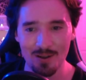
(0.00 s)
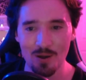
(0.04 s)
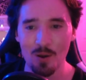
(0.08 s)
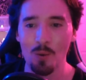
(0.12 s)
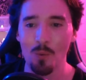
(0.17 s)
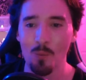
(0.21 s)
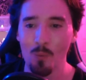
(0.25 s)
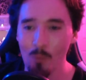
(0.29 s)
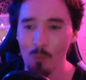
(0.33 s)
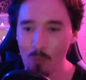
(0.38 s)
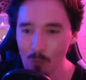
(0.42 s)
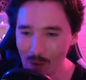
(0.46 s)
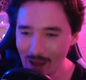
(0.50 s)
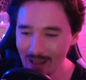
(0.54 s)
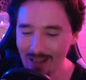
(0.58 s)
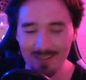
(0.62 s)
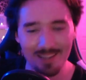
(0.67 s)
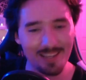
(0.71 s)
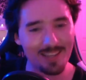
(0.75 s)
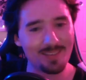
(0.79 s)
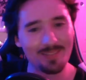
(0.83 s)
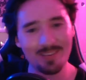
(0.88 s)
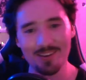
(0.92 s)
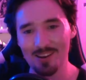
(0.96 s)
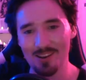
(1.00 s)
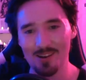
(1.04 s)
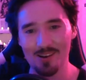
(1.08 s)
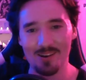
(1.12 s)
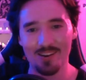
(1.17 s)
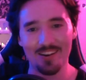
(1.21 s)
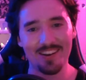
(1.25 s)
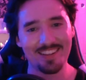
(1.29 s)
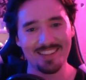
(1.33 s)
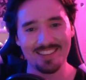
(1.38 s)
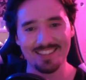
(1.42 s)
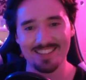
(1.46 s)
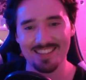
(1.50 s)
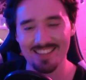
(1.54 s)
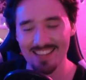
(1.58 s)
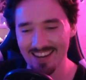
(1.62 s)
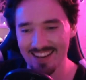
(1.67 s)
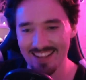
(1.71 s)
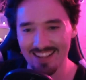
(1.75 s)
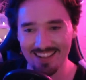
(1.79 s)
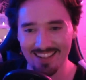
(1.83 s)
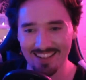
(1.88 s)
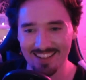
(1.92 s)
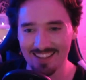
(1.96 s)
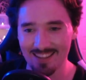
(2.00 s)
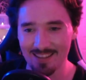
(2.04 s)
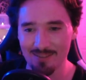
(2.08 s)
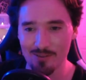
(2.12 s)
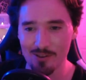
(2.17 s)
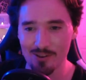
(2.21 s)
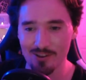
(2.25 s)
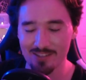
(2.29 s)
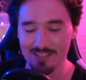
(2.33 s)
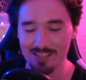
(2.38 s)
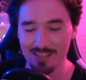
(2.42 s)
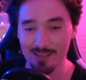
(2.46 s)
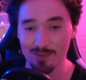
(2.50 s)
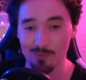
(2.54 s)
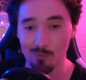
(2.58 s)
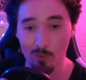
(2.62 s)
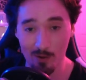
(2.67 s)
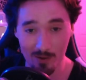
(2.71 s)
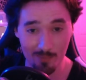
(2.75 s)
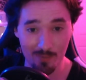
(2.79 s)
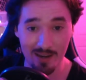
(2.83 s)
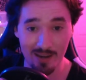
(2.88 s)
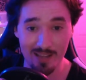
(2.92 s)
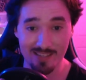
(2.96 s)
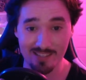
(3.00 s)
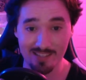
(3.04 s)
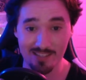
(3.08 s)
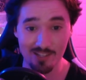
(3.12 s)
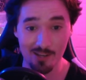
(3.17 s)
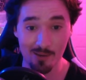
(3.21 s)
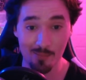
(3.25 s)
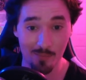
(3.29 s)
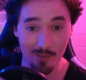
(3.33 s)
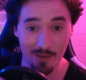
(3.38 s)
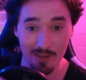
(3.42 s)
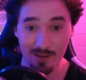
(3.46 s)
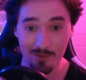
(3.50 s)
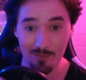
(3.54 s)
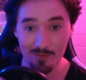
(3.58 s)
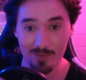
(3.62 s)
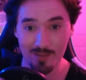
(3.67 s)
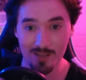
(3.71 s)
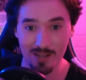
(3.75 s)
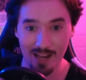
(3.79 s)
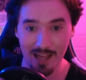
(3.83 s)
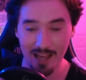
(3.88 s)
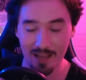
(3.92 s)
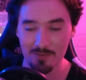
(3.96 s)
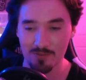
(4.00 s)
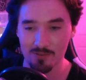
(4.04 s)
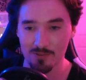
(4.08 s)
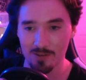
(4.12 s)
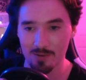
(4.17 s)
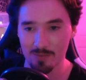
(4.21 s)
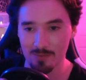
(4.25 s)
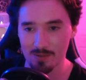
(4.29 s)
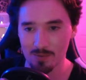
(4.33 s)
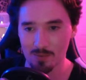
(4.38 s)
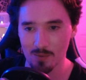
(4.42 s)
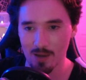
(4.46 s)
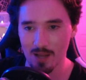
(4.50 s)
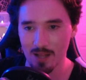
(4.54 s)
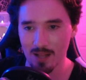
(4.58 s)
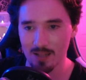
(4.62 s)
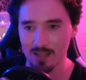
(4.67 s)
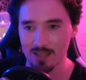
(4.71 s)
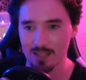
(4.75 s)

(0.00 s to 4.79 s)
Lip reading: Welcome along to the little community. What a place to jump in with a live stream as well.